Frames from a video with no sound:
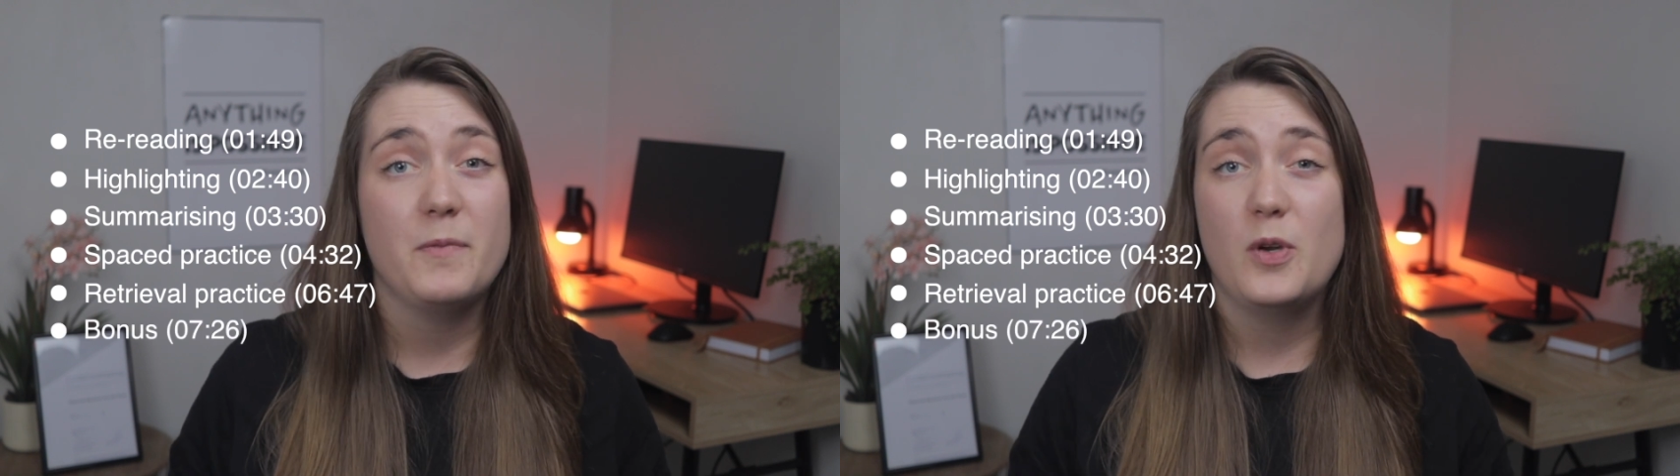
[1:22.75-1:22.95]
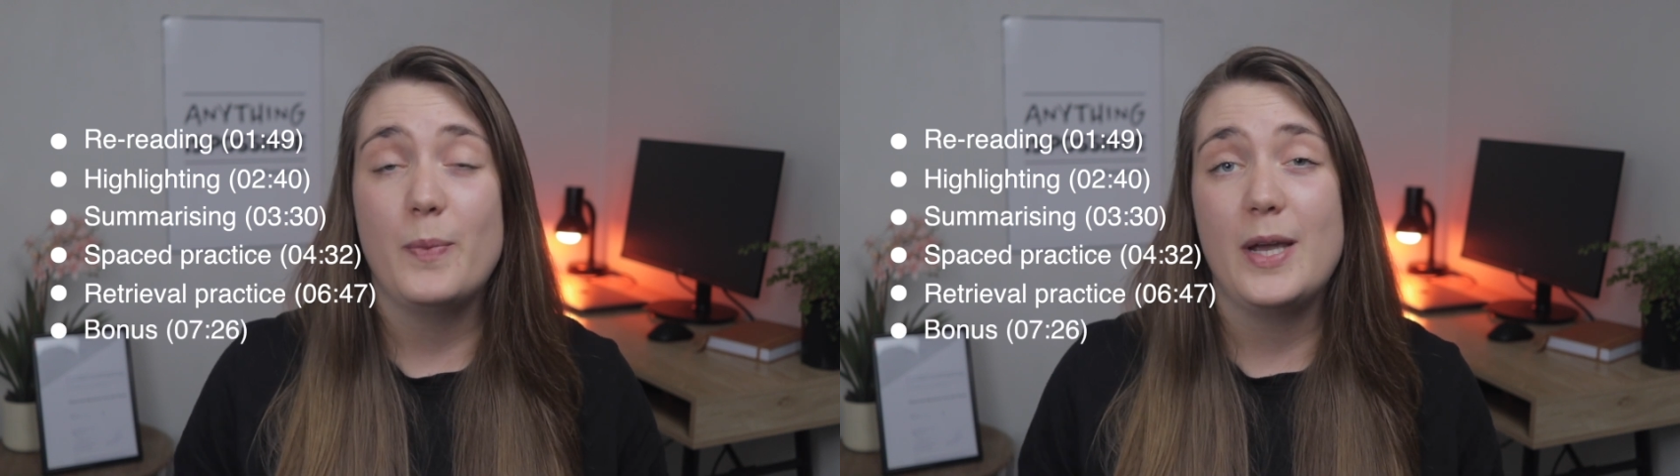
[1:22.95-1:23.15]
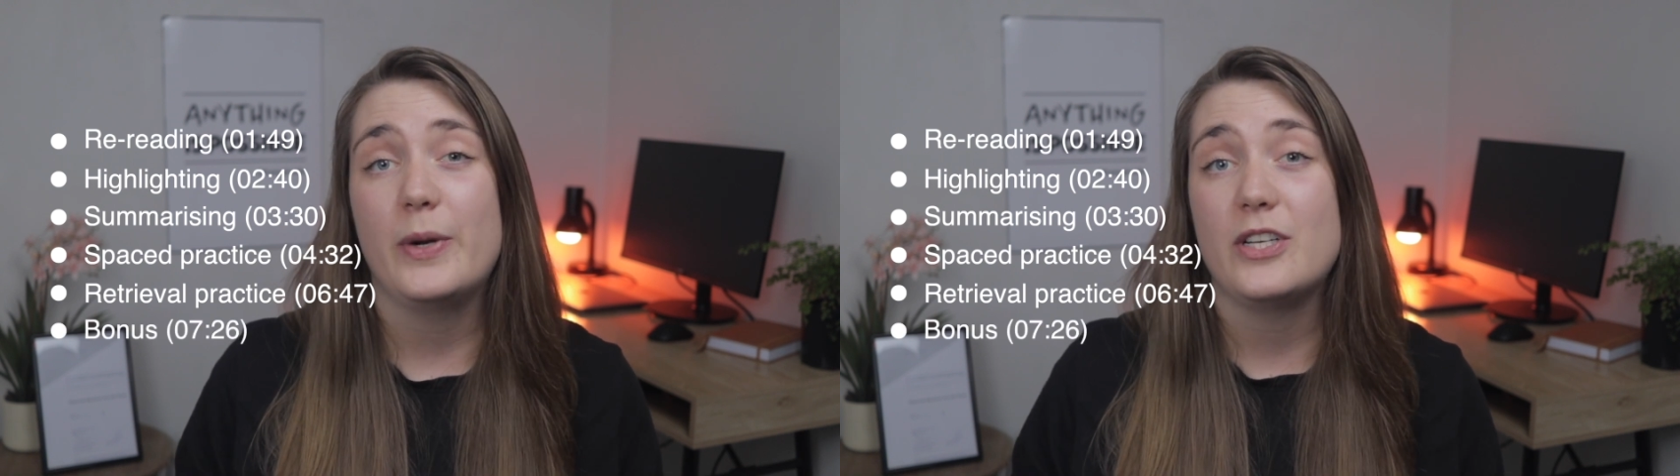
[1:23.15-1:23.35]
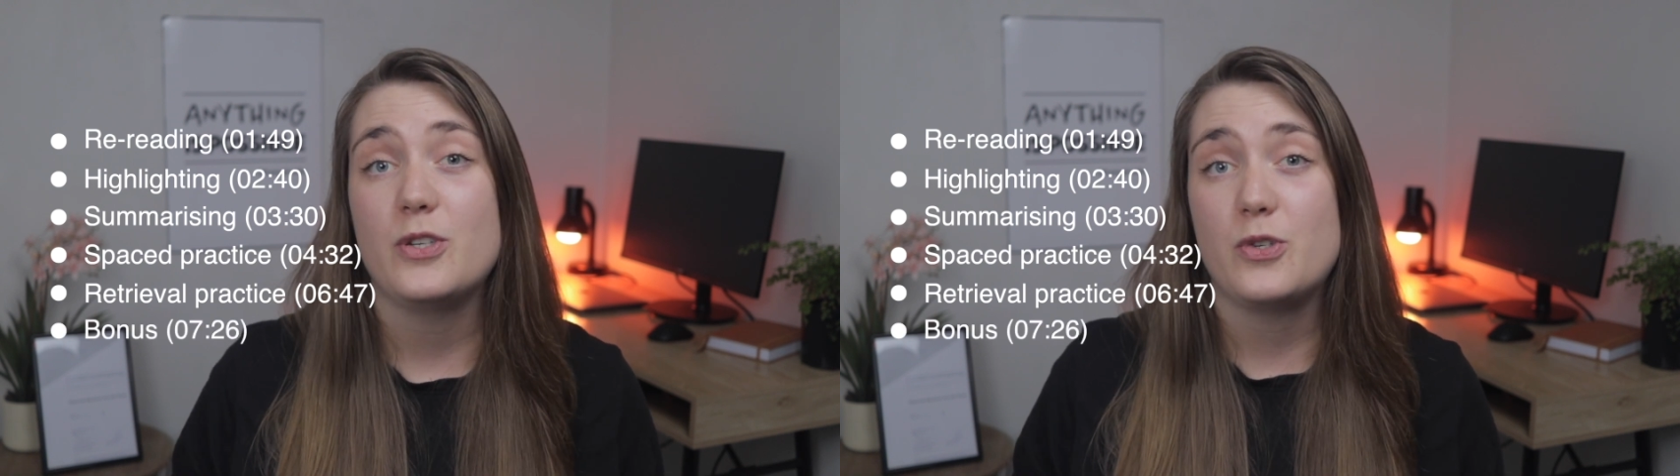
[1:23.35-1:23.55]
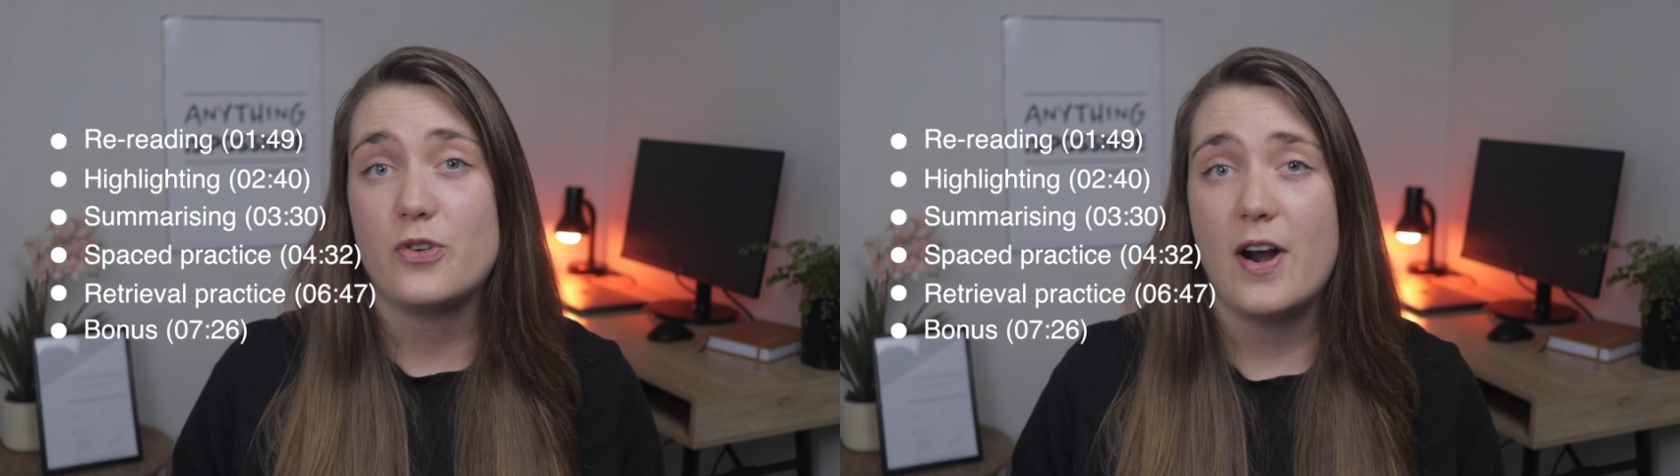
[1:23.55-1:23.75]
you may wish
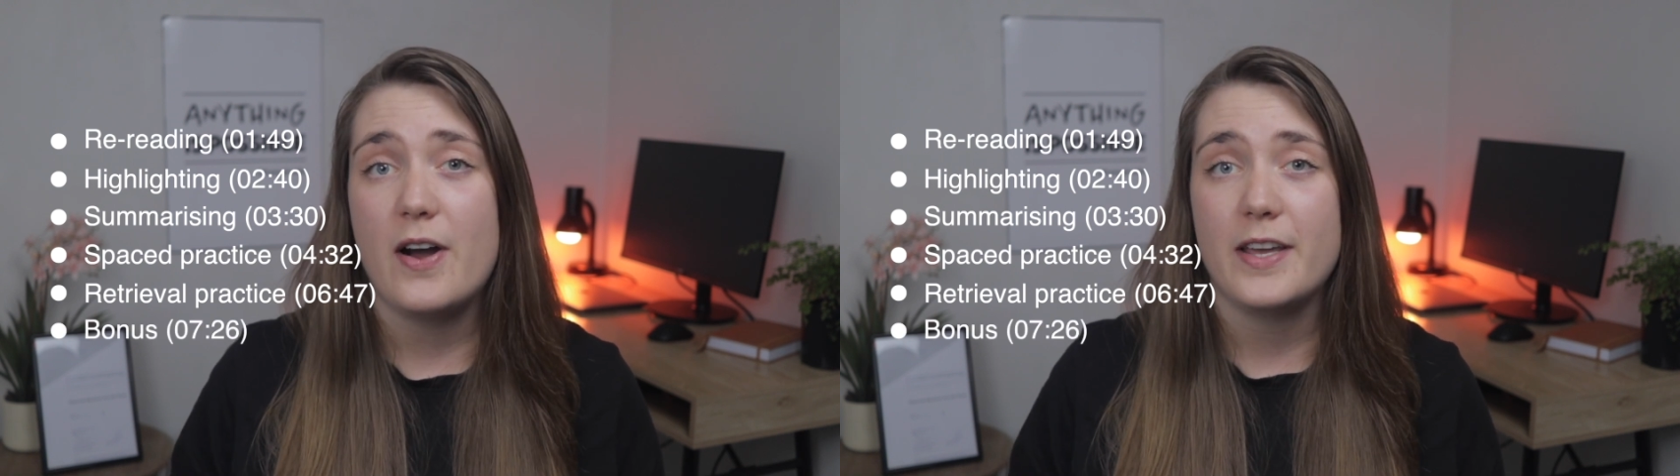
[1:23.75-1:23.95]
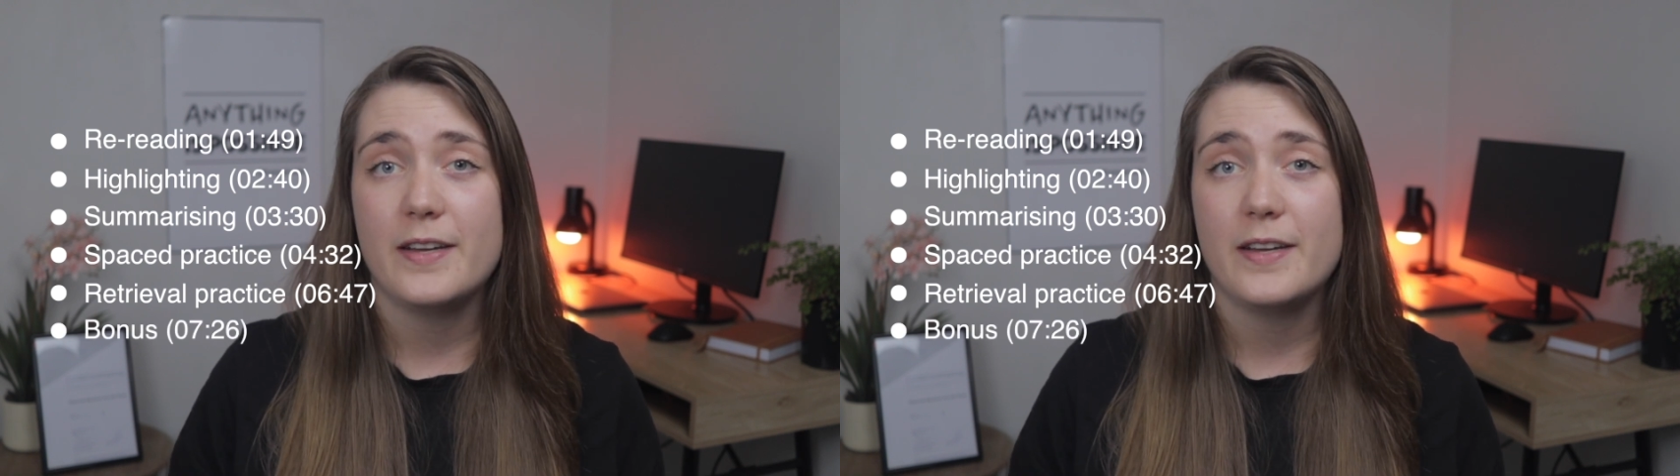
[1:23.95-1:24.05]
to try.